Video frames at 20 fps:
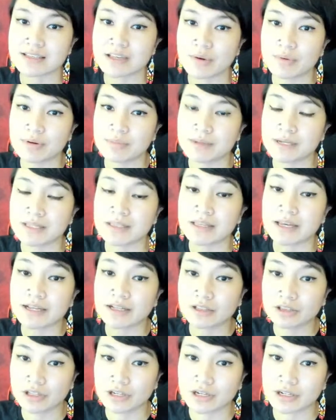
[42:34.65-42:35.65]
I want to be like,
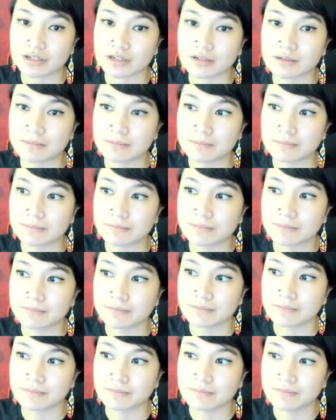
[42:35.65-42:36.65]
look,
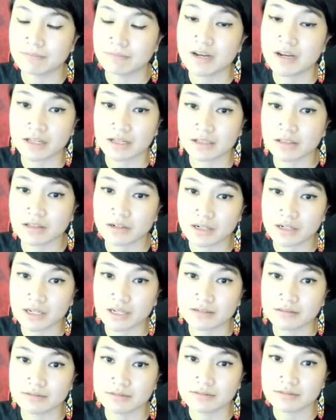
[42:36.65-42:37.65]

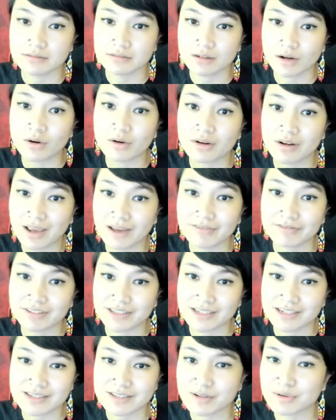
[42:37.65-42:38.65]
Nickelodeon or
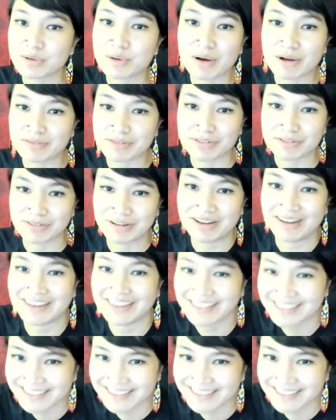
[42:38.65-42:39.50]
Netflix or whoever the fuck.